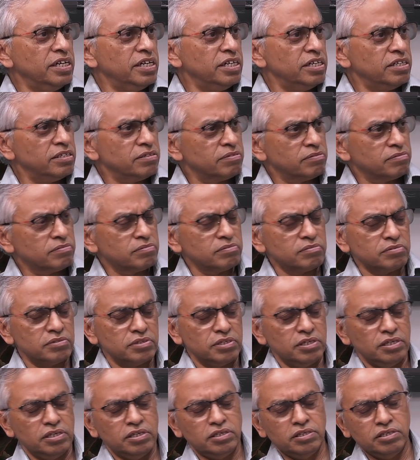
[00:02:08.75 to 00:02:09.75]
and
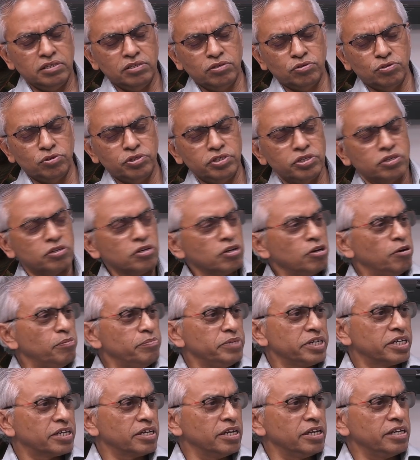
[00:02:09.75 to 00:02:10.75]
you know,
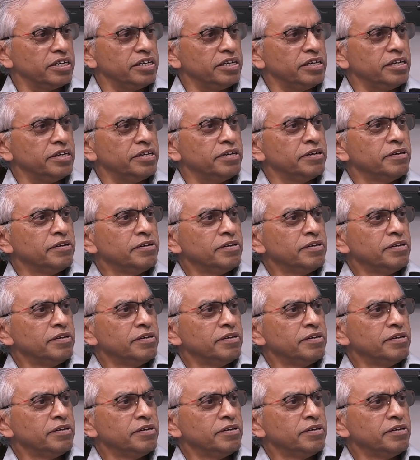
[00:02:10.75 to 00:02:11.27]
economically,